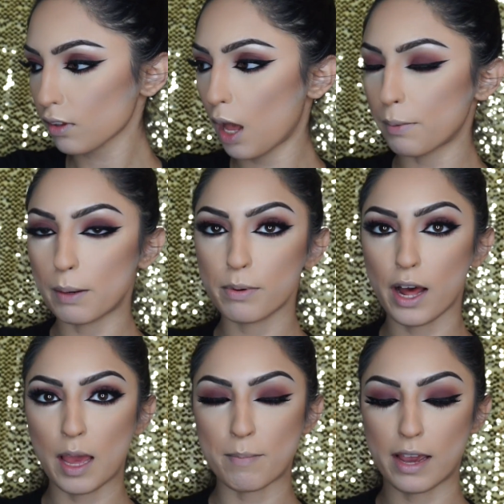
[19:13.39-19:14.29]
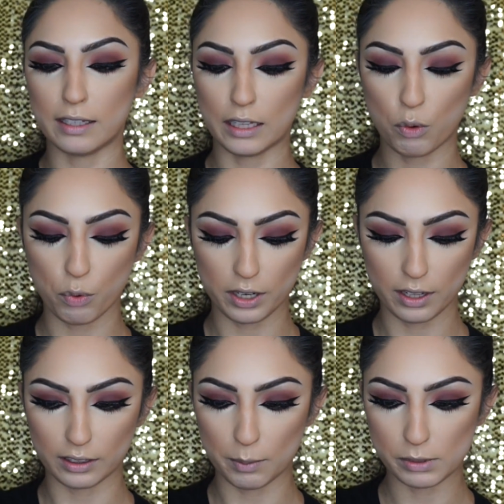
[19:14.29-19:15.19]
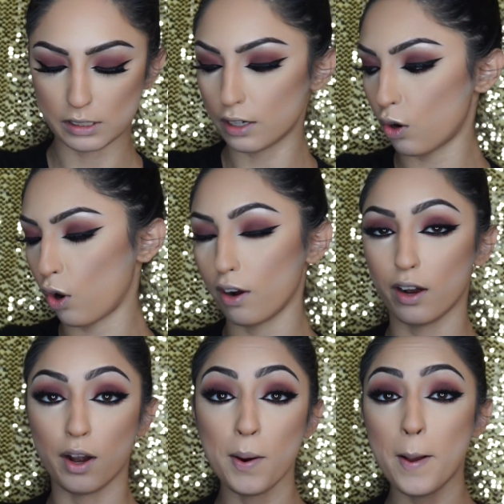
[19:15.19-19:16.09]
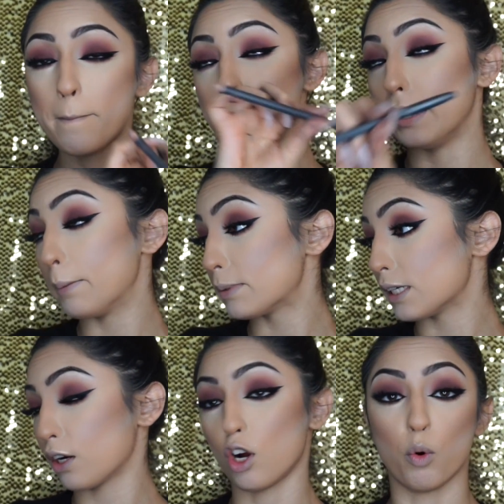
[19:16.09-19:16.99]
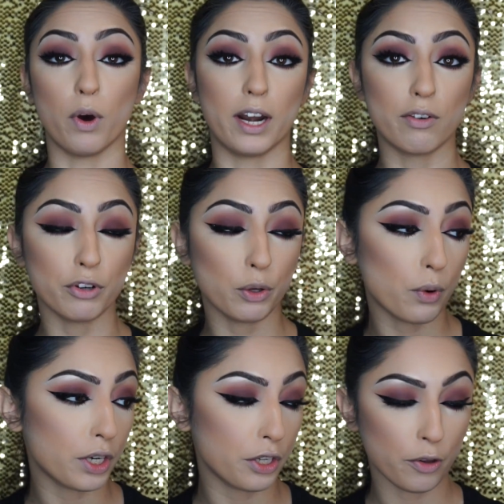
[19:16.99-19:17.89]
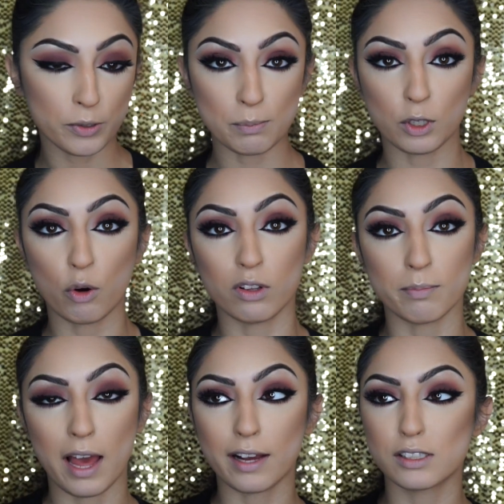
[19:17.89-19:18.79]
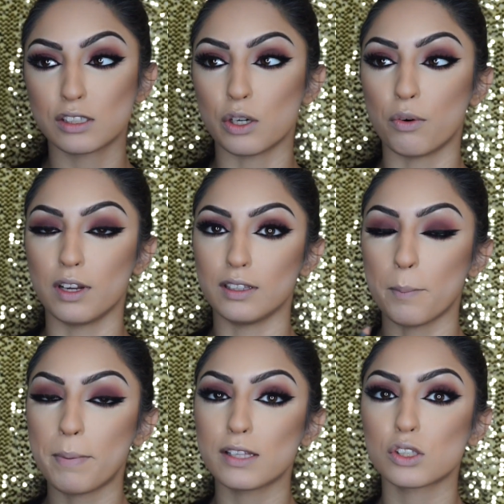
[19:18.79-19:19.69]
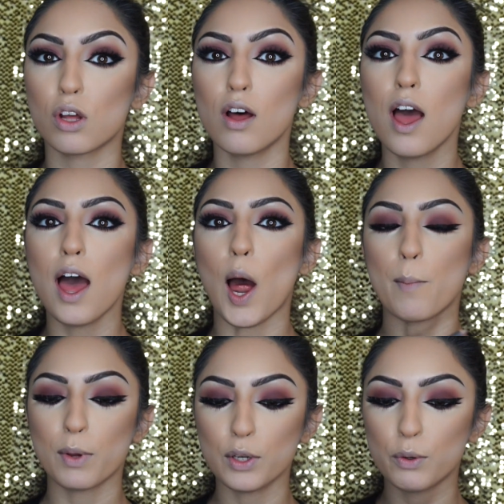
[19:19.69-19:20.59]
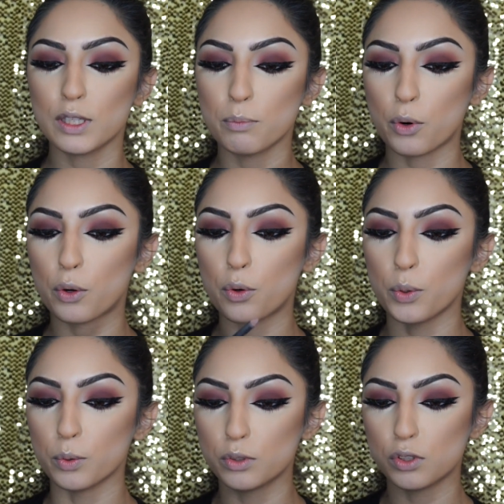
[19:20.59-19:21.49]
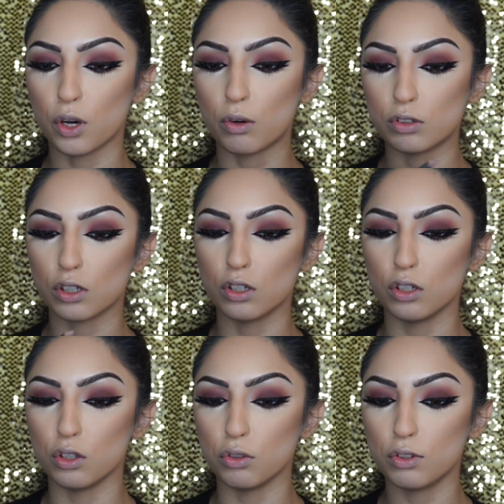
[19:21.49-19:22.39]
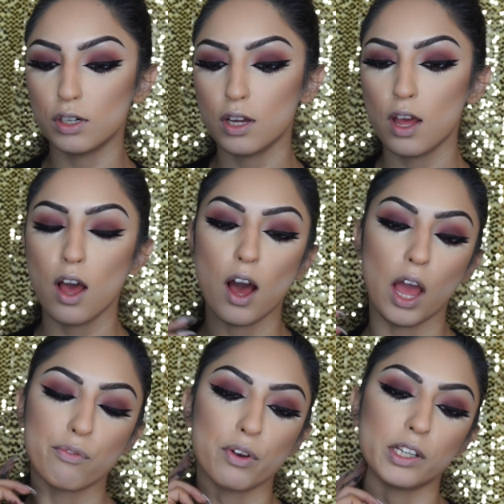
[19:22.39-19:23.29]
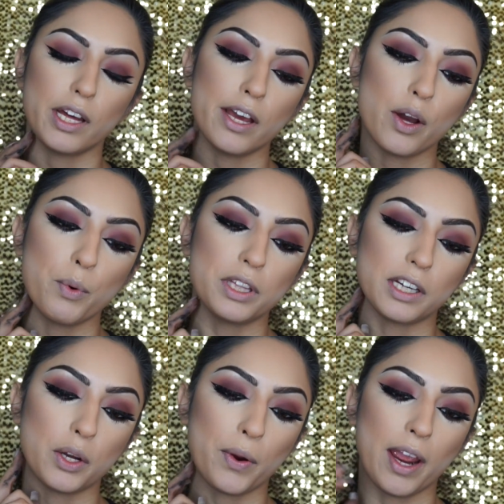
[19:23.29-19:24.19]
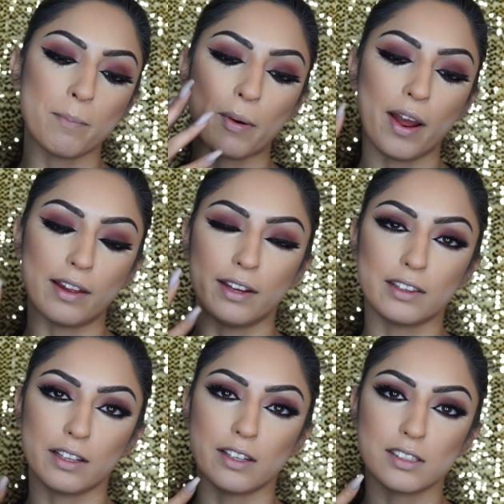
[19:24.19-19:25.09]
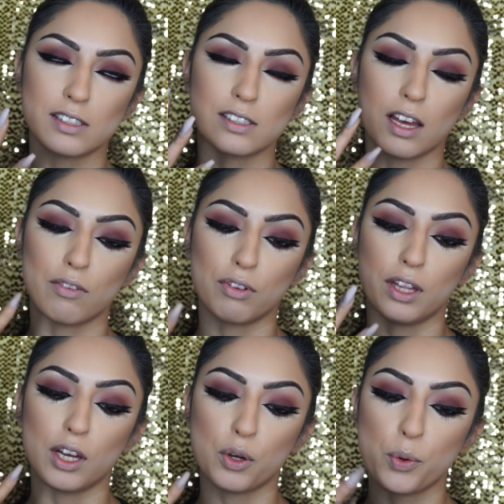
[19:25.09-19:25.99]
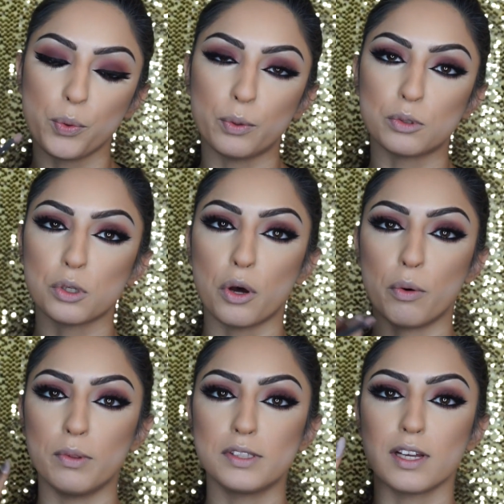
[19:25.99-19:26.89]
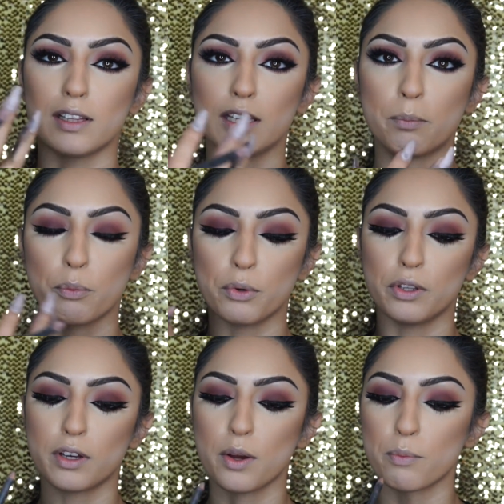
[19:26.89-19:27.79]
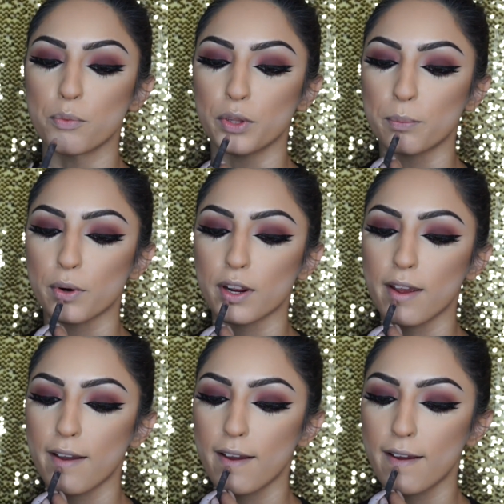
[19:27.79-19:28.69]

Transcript: I'm going to apply my liquid lipstick or my lipstick or whatever you want to use. I'm going to go with MAC Stone lip pencil. I'm going to go with a more cool toned nude. I feel like with like a cranberry eye like this, I feel like a cool toned lip will look really pretty.